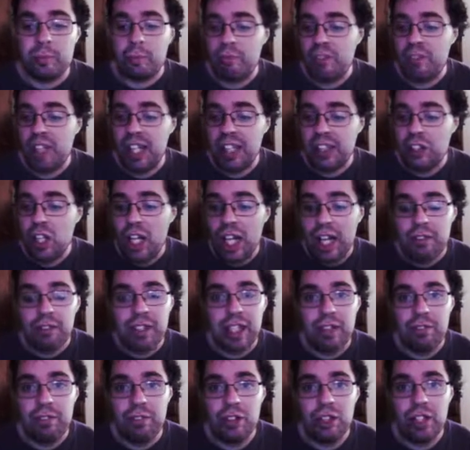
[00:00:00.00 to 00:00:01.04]
that's all I have to
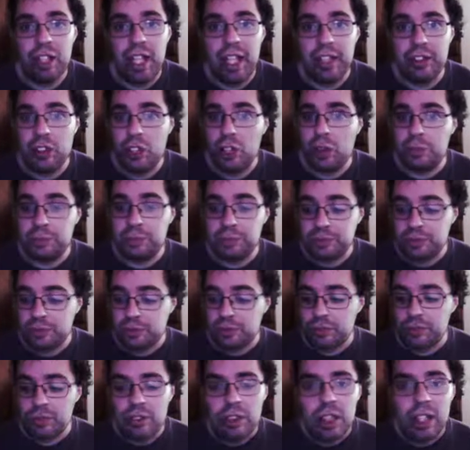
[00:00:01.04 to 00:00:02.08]
say for today, so
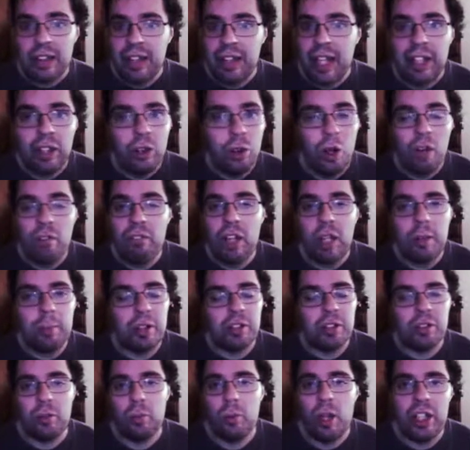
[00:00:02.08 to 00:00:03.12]
thank you all very much
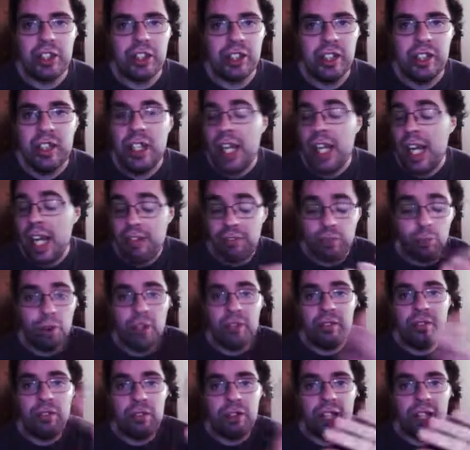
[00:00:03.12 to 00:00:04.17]
for watching. Have a
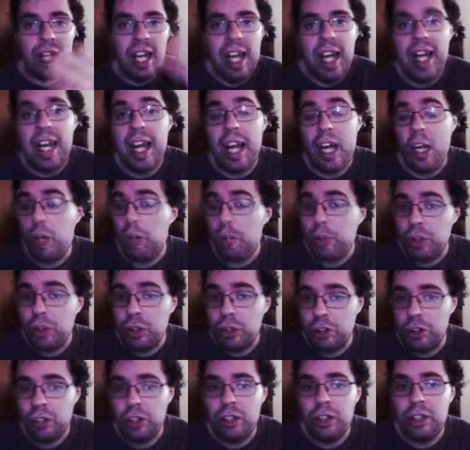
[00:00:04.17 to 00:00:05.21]
wonderful day. I hope you
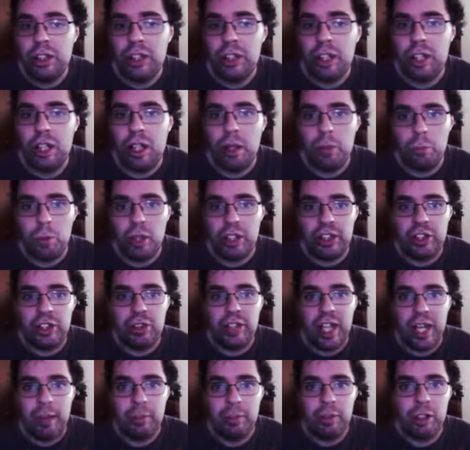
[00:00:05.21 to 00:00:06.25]
learned of what you
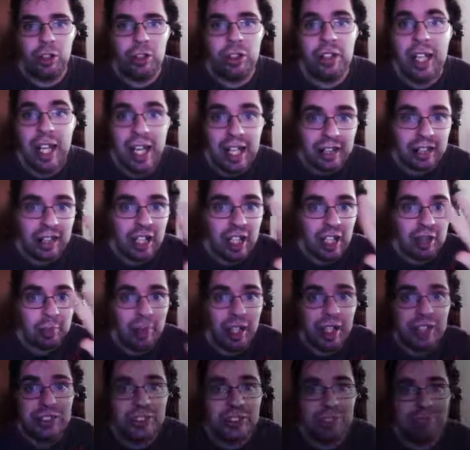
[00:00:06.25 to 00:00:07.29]
came to learn, and God
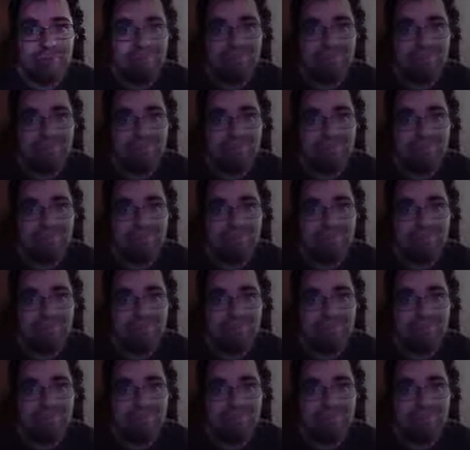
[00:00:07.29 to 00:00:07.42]
bless.